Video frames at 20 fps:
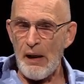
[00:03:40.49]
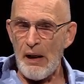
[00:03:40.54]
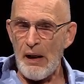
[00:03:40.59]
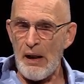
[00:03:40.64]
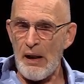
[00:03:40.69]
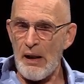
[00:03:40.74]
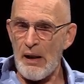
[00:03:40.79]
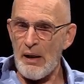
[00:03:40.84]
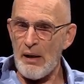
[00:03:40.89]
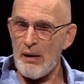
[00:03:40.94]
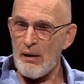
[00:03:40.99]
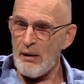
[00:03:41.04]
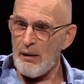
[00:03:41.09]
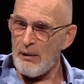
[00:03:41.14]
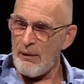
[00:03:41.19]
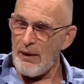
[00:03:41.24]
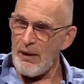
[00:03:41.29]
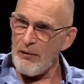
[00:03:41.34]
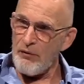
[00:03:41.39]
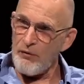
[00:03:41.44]
And
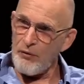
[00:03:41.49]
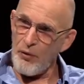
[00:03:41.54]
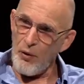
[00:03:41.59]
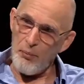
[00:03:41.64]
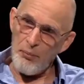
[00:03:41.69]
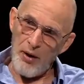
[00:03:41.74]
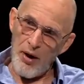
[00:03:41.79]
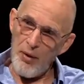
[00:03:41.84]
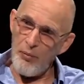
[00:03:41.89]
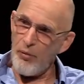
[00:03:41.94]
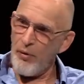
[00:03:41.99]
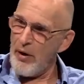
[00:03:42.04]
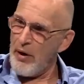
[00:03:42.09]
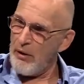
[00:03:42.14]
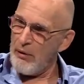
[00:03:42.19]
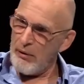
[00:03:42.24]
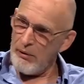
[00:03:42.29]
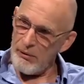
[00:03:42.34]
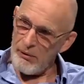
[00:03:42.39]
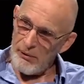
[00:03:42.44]
they'd throw barbed
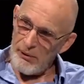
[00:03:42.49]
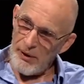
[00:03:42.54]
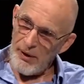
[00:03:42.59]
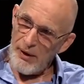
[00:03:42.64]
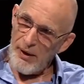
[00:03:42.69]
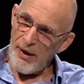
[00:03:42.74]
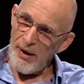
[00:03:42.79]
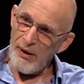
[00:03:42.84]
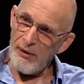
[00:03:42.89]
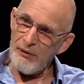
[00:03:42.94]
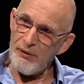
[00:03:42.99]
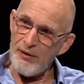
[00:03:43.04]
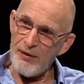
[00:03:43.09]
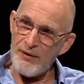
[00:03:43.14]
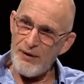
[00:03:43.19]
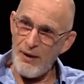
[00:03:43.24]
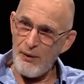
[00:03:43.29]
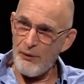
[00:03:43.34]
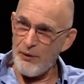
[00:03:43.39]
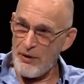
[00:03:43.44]
wire out
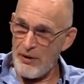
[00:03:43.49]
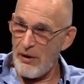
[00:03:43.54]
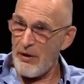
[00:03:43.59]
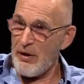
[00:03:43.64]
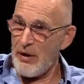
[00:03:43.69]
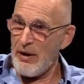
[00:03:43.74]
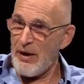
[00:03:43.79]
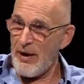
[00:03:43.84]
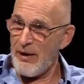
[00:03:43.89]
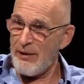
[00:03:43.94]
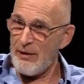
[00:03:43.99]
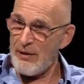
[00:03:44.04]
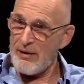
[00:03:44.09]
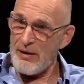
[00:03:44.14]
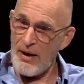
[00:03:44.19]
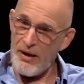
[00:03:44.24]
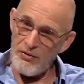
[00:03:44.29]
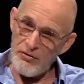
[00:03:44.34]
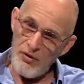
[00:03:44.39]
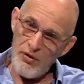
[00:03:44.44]
that they were carrying on the tanks.